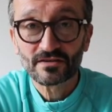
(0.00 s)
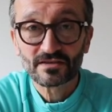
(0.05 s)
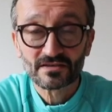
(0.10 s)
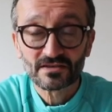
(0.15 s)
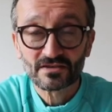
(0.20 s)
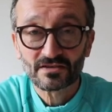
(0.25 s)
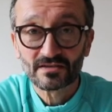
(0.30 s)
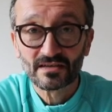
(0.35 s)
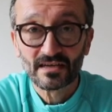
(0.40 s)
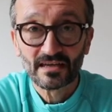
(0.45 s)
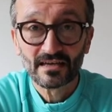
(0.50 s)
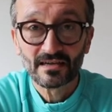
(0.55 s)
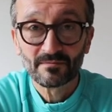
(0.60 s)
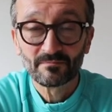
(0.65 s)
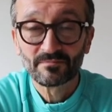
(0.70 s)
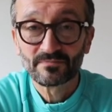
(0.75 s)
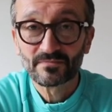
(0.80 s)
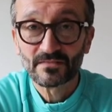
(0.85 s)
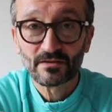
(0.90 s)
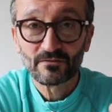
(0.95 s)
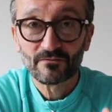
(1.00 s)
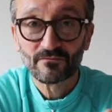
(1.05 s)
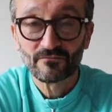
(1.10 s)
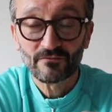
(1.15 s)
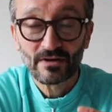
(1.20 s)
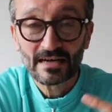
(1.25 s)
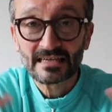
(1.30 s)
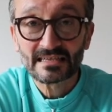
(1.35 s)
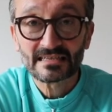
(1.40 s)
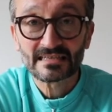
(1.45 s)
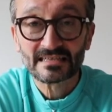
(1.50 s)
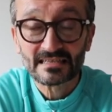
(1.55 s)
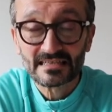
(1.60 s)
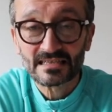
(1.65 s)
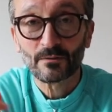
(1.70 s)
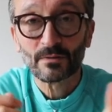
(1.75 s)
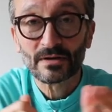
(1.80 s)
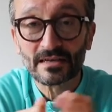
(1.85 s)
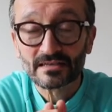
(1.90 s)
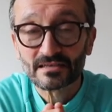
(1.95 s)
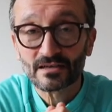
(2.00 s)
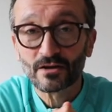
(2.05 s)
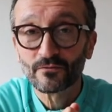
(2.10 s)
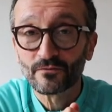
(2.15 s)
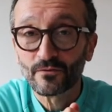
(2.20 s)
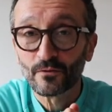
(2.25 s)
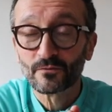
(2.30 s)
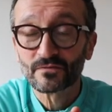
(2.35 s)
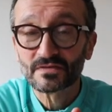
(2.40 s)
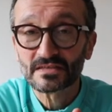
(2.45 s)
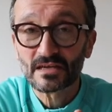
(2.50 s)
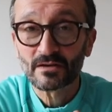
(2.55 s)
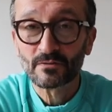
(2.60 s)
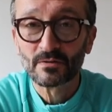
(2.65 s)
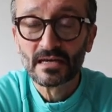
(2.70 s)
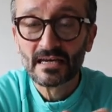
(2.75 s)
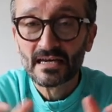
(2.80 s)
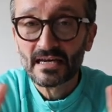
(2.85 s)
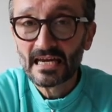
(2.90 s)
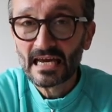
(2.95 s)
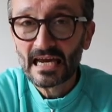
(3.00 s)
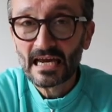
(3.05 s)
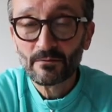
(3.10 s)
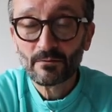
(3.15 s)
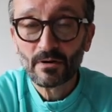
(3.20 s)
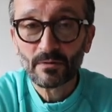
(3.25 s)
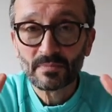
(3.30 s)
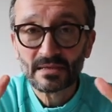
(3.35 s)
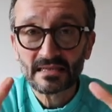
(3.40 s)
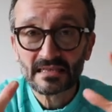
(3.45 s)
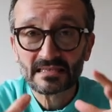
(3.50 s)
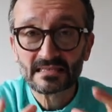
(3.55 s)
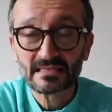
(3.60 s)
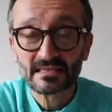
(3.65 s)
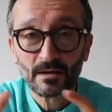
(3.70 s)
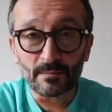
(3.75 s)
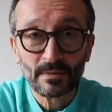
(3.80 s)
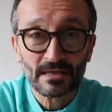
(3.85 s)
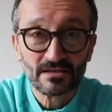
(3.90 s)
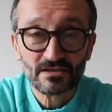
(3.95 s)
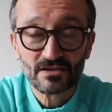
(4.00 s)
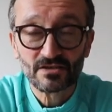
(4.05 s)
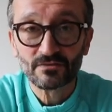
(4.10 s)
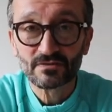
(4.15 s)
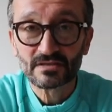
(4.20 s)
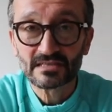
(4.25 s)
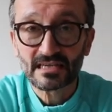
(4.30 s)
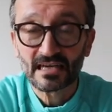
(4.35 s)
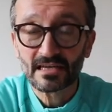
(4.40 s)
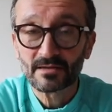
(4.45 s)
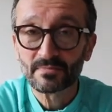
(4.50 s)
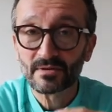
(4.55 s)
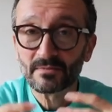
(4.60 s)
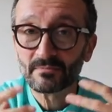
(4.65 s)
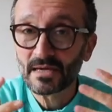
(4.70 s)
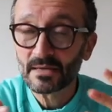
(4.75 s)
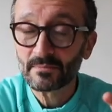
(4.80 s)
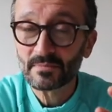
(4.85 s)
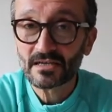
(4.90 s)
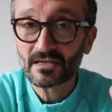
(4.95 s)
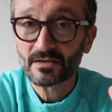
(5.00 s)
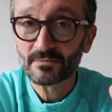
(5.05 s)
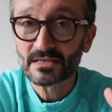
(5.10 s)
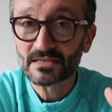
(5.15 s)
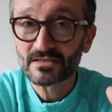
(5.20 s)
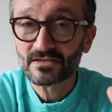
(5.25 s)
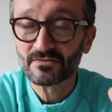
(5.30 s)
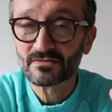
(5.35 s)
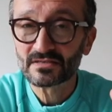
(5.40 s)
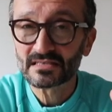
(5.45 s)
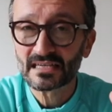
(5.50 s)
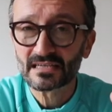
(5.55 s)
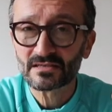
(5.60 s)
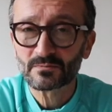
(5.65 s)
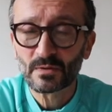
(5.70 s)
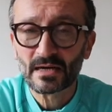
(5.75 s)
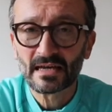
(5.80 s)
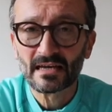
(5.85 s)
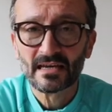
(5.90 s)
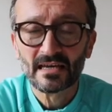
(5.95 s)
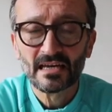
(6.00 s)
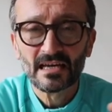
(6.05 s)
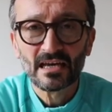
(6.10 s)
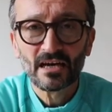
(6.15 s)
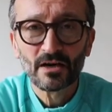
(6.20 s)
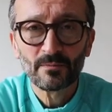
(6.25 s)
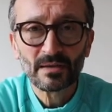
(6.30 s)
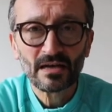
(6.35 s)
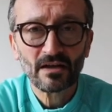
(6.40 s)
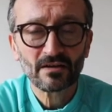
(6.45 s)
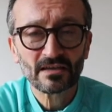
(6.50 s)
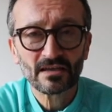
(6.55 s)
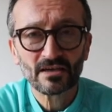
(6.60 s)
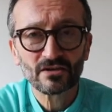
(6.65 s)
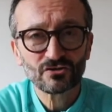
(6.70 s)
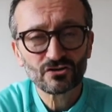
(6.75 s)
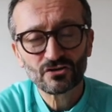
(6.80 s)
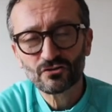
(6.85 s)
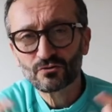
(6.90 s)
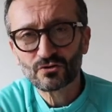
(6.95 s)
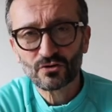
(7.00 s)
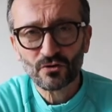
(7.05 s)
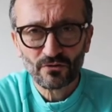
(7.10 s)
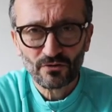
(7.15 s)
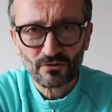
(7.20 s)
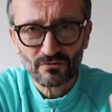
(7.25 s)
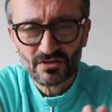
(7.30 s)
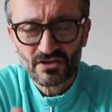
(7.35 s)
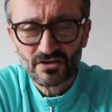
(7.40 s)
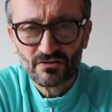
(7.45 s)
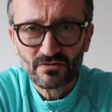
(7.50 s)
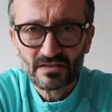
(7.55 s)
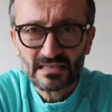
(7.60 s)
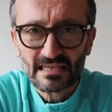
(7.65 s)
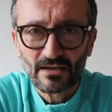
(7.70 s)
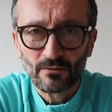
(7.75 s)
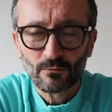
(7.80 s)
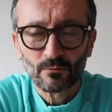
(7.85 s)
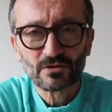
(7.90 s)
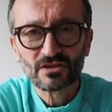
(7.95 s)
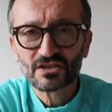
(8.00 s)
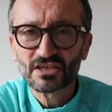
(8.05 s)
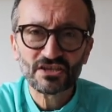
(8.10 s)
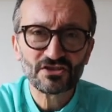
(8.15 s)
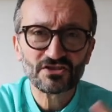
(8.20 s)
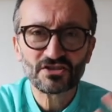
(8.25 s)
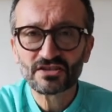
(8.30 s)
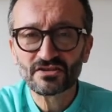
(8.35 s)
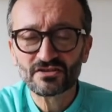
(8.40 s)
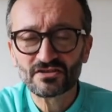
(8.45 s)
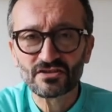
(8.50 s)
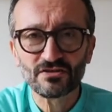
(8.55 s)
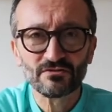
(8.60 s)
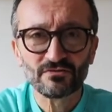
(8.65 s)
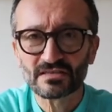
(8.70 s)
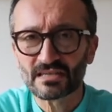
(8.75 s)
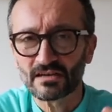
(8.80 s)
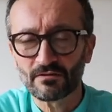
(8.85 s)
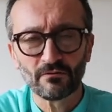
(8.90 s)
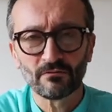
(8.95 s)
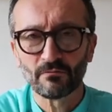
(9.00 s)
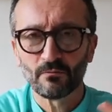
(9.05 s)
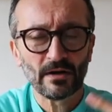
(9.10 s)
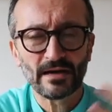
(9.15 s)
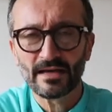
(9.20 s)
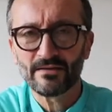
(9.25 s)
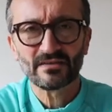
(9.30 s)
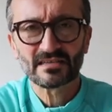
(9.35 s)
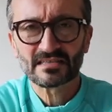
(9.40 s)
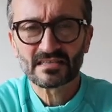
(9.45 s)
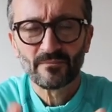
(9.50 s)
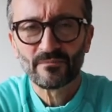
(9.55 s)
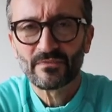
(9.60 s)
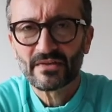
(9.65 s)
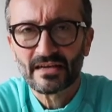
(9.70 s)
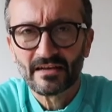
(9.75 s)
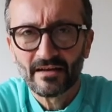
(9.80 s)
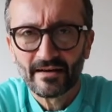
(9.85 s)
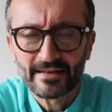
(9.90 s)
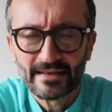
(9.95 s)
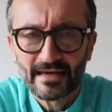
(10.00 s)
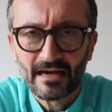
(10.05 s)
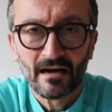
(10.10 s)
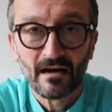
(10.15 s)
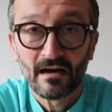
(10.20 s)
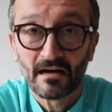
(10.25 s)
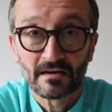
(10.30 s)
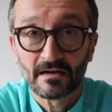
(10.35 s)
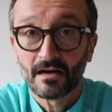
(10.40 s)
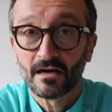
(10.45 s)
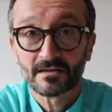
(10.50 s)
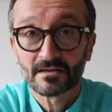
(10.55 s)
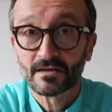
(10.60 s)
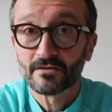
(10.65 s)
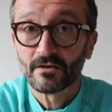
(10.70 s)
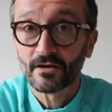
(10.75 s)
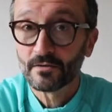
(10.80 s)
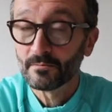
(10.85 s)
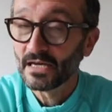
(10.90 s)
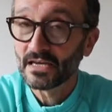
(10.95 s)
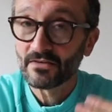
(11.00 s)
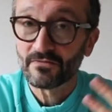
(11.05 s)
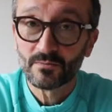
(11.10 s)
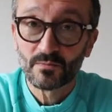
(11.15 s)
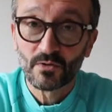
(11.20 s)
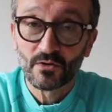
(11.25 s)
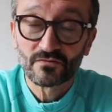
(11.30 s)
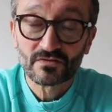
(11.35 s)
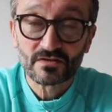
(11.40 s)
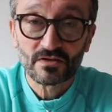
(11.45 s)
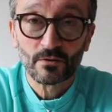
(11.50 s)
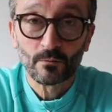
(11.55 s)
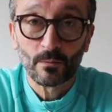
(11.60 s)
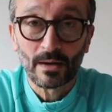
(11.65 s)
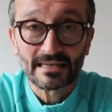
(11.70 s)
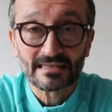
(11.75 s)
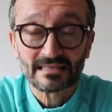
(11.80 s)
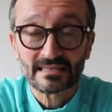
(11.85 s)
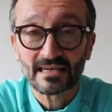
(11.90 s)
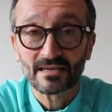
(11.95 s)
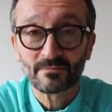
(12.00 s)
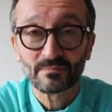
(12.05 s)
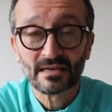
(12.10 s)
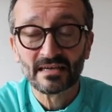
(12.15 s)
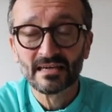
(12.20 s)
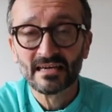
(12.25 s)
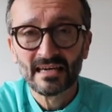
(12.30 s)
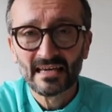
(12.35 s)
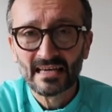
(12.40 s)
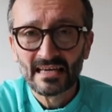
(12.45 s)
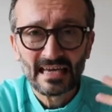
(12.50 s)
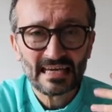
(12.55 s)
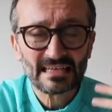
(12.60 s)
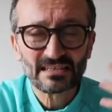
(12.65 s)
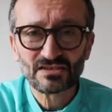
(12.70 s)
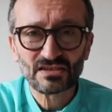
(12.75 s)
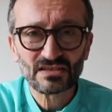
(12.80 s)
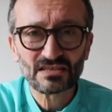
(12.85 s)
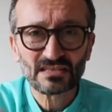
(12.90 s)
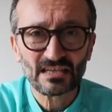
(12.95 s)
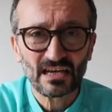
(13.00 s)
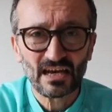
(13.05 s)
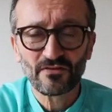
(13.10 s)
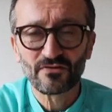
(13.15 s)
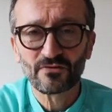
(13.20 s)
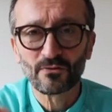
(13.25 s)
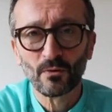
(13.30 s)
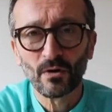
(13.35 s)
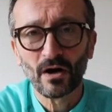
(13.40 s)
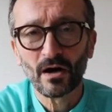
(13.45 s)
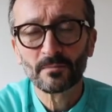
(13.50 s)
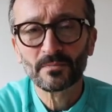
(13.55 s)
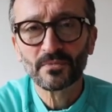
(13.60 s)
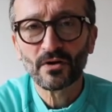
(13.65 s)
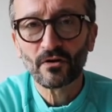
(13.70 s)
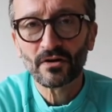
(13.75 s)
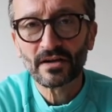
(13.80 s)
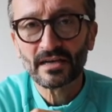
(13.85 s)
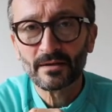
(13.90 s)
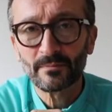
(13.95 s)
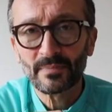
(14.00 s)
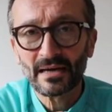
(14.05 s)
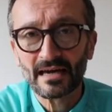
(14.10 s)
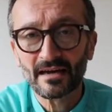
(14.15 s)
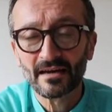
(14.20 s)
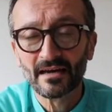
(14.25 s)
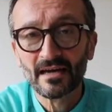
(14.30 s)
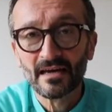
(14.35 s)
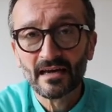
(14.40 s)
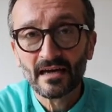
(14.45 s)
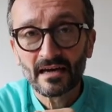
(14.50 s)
you the race and so on and so forth. So it won't be this coming Tuesday, but maybe coming Tuesdays where it'll be like a tutorial Tuesday or teaching Tuesday or whatever, something like that. I don't know, maybe move to a Wednesday, but it's just a thought I'm knocking about.